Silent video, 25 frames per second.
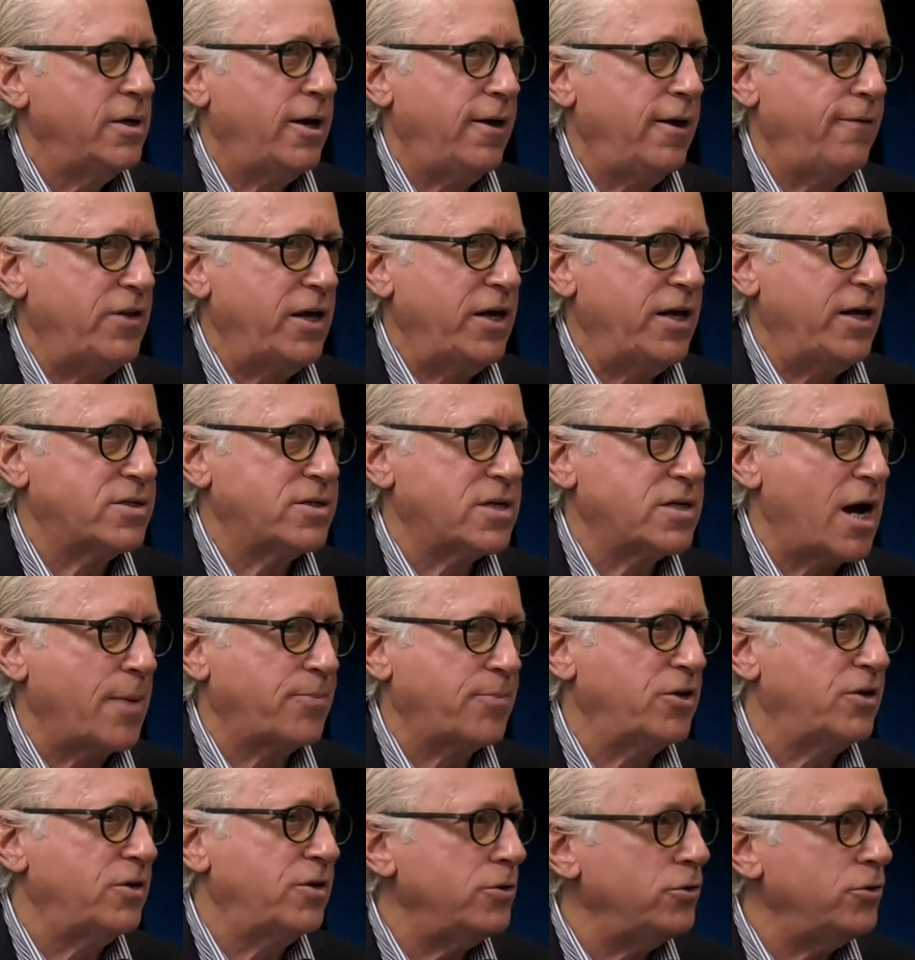and they
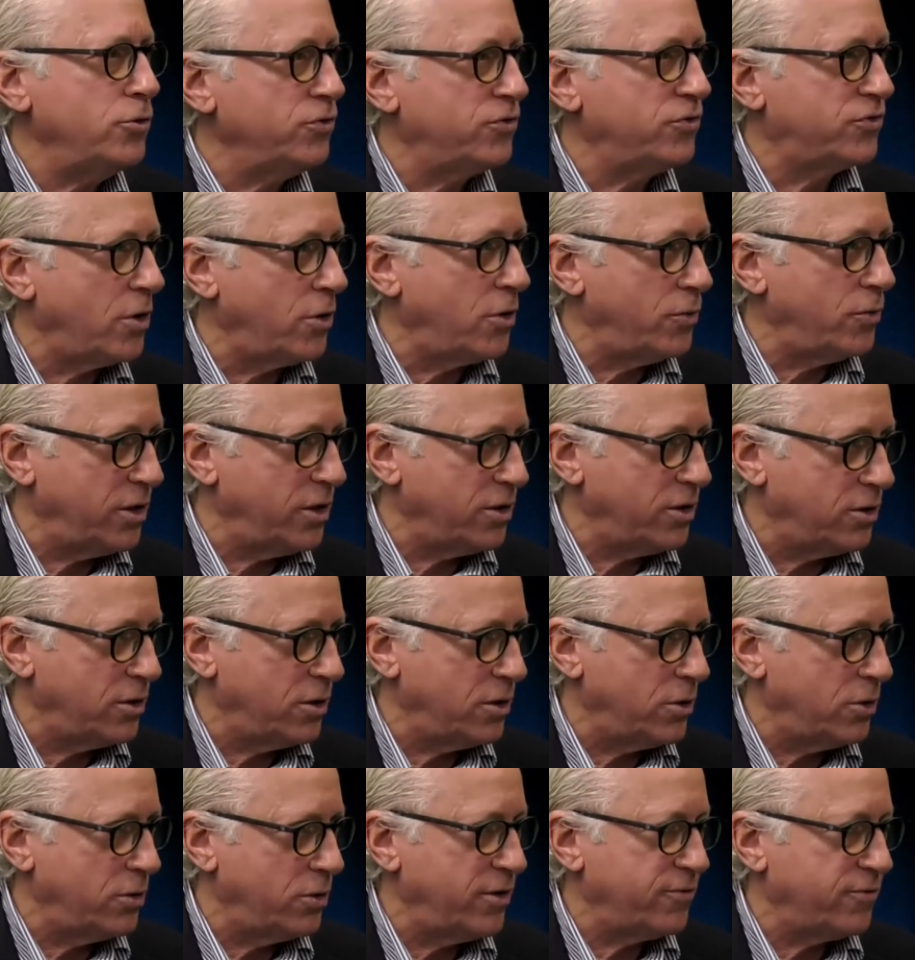adopted a new zoning code.